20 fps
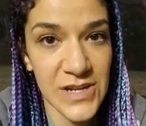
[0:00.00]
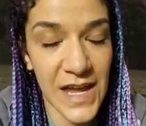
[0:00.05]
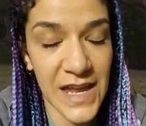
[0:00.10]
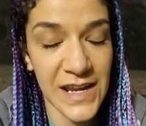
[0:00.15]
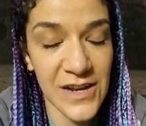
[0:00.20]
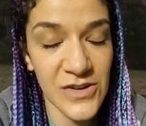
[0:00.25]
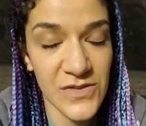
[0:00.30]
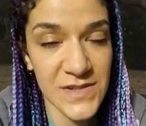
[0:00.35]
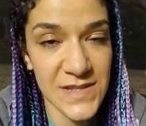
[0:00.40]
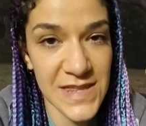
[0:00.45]
And
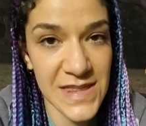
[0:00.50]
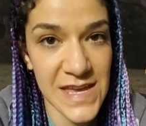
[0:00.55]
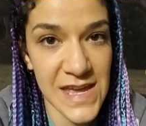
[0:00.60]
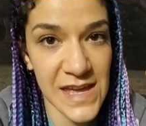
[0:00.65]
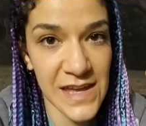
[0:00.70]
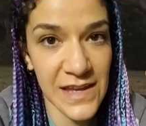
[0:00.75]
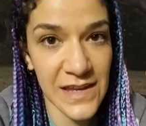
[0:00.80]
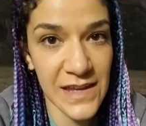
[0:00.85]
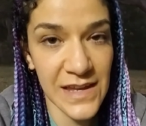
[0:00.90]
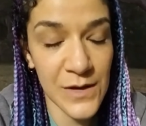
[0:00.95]
here's the
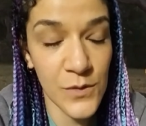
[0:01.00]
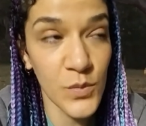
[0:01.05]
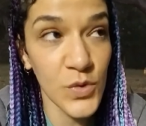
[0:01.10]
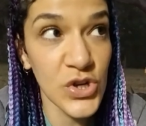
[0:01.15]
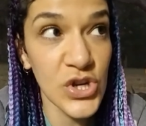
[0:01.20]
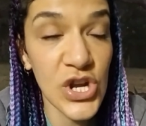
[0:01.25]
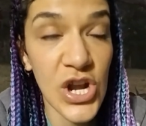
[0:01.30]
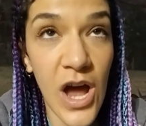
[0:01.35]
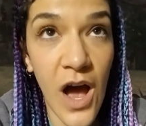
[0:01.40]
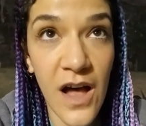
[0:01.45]
thing, it would
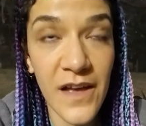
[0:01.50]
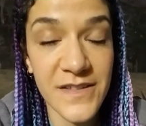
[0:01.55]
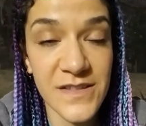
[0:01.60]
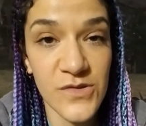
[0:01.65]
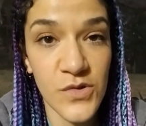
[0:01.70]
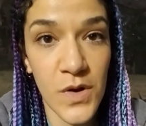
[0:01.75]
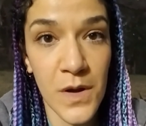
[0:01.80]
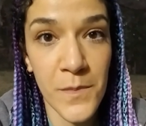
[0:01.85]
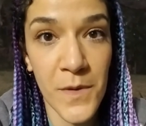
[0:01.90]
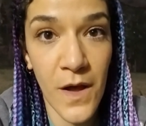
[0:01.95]
not
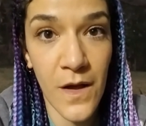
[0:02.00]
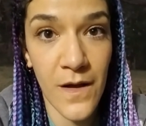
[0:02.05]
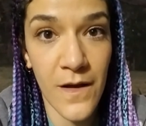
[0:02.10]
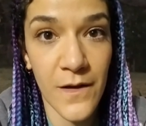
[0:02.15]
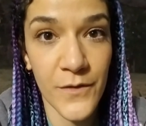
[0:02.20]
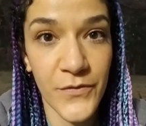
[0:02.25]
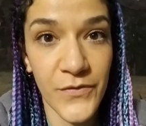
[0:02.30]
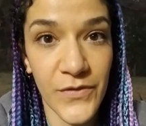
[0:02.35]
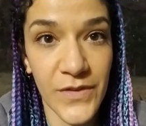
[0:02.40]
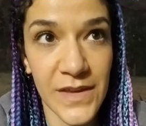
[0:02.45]
scrub
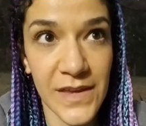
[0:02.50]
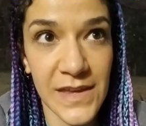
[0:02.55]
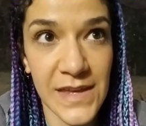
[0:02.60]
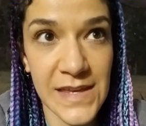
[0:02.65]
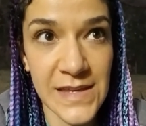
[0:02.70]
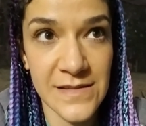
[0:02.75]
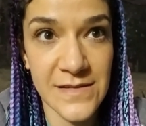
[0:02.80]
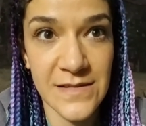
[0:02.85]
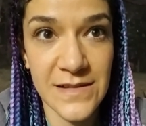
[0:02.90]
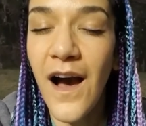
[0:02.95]
off
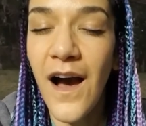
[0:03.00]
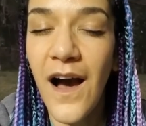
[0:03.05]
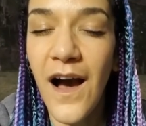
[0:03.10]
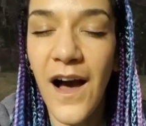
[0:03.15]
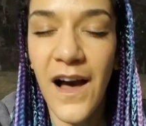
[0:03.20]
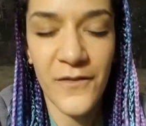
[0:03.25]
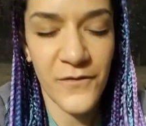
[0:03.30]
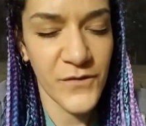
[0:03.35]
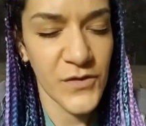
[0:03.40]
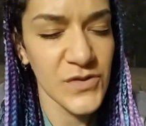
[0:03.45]
easily.
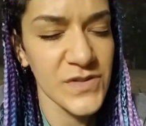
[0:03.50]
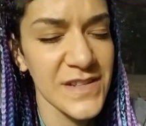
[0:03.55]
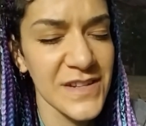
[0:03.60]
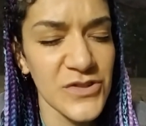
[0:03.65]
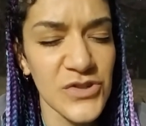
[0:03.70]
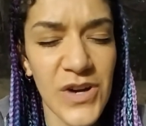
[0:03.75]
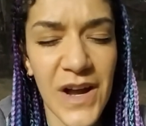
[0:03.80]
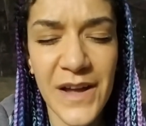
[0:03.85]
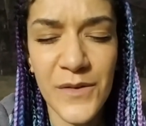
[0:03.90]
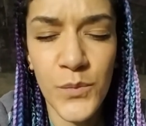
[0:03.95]
At first I
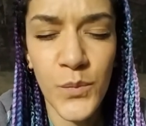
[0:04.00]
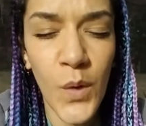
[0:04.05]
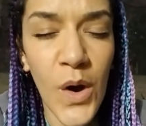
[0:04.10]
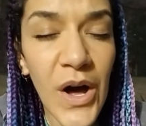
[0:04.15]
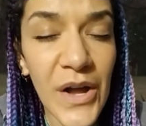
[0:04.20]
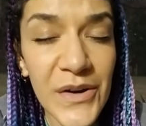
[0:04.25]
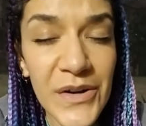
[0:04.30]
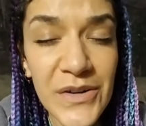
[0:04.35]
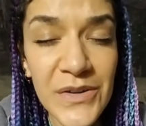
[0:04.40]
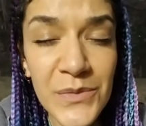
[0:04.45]
tried
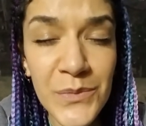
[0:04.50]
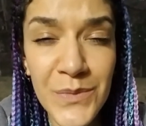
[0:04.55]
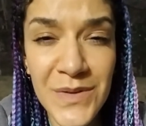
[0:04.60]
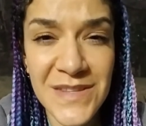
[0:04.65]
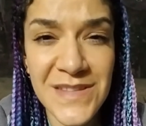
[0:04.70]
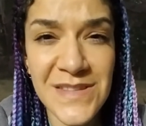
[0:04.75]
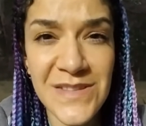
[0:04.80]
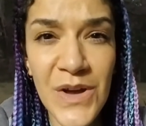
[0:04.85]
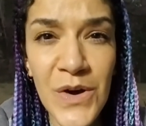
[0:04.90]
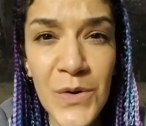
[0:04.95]
water with
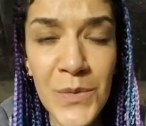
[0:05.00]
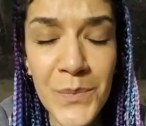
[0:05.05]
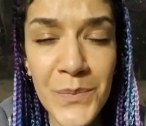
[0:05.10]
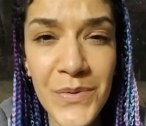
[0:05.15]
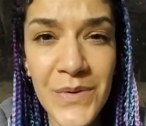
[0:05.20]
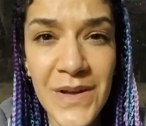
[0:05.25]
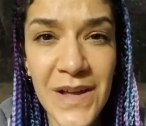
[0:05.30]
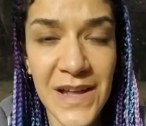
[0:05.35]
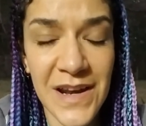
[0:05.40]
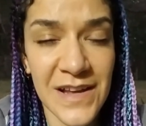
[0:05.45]
soap
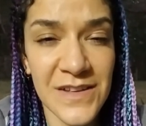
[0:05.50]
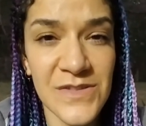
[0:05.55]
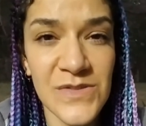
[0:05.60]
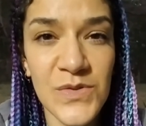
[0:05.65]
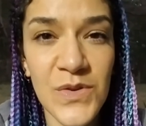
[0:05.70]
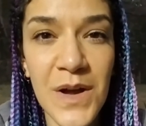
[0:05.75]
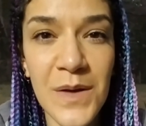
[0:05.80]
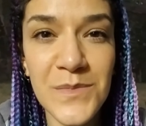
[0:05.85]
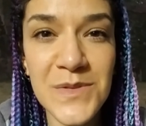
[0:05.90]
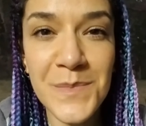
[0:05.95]
and I
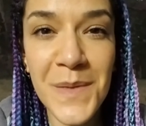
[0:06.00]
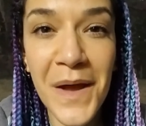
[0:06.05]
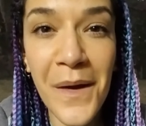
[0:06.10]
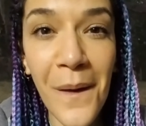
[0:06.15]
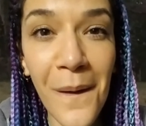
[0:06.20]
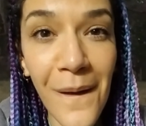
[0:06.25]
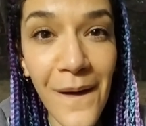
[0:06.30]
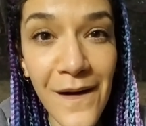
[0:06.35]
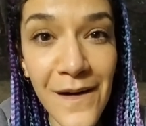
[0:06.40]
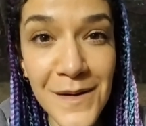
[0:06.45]
scrubbed my
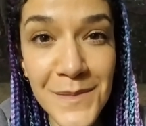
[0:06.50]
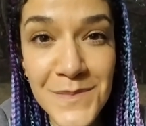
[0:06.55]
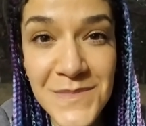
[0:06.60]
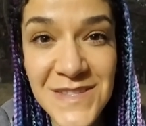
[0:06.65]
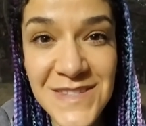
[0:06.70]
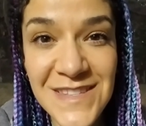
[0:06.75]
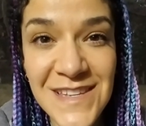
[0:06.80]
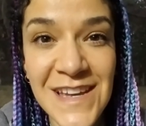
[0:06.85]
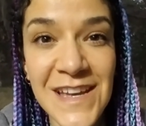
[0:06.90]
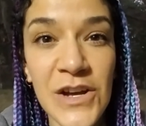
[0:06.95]
arms
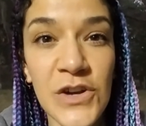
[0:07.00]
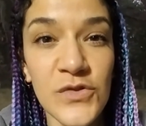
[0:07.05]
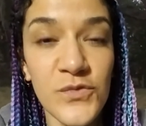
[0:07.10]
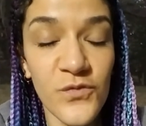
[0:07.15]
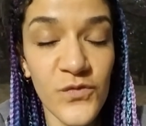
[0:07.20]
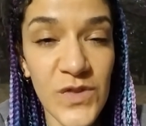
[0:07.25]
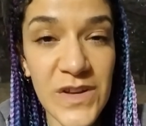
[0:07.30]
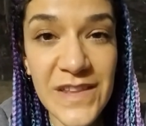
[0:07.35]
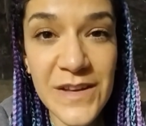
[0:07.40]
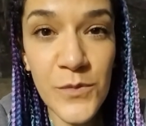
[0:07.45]

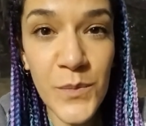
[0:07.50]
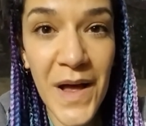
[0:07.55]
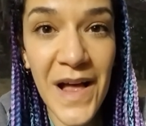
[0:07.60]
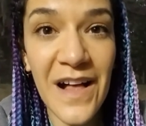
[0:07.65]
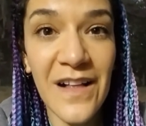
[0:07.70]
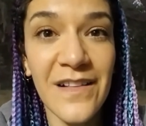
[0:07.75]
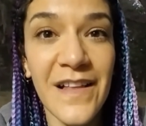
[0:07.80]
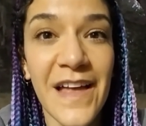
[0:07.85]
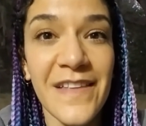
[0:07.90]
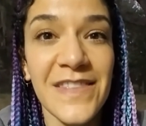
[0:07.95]
really
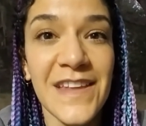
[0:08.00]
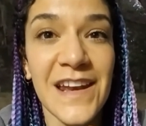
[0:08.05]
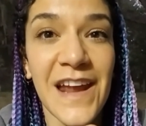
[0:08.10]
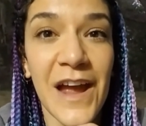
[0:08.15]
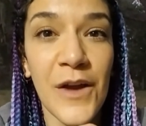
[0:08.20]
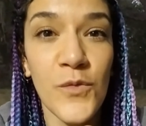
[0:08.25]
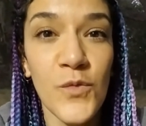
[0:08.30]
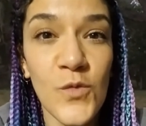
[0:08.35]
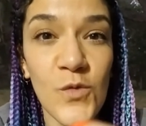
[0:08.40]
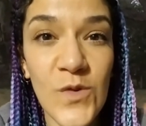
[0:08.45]
well and then I
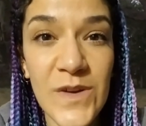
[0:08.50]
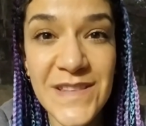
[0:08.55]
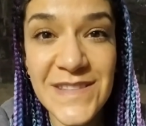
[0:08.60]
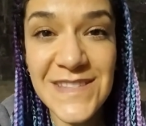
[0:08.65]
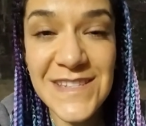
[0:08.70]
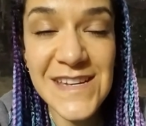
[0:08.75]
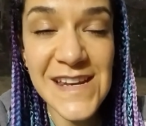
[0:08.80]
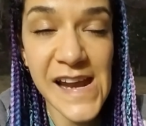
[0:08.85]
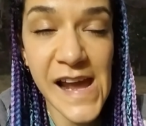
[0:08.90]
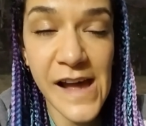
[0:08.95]

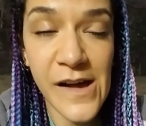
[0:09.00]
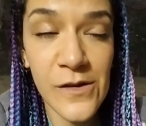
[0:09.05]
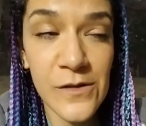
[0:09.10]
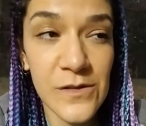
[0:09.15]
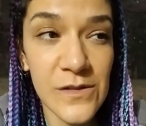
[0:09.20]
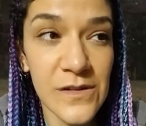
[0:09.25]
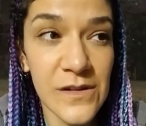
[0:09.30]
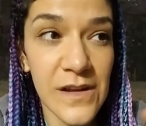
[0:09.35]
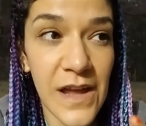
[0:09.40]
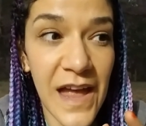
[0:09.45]
rinsed it out
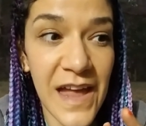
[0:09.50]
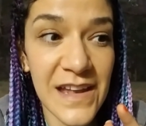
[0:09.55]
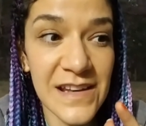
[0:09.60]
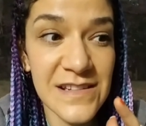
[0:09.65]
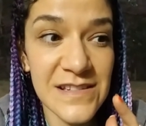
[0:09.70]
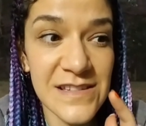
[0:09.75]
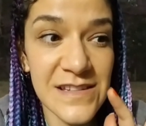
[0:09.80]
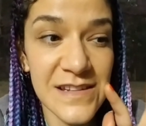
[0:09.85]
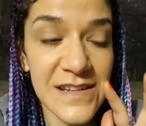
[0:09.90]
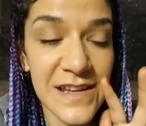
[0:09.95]

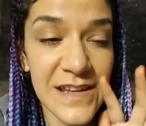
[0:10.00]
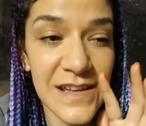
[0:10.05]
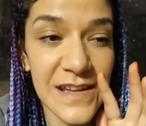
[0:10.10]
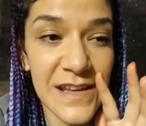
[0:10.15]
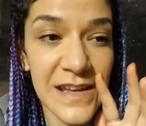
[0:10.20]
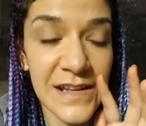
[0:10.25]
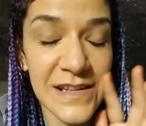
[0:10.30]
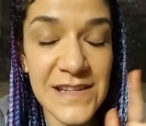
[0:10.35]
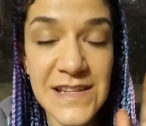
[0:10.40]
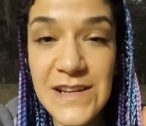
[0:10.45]
and
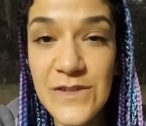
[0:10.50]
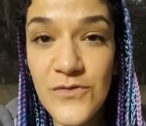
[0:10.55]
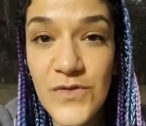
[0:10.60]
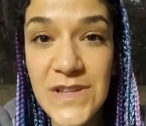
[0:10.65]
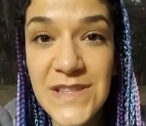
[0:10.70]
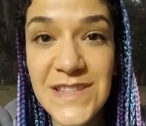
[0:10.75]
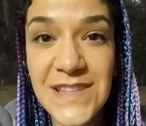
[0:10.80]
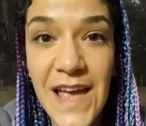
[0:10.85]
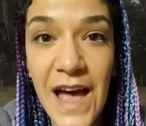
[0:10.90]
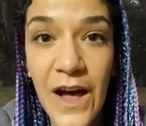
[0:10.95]
it didn't
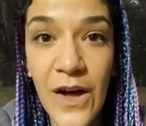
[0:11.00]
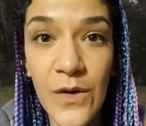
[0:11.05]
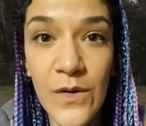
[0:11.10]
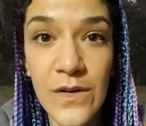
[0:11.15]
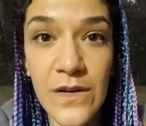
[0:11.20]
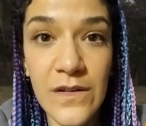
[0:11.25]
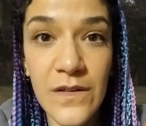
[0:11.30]
rinse out.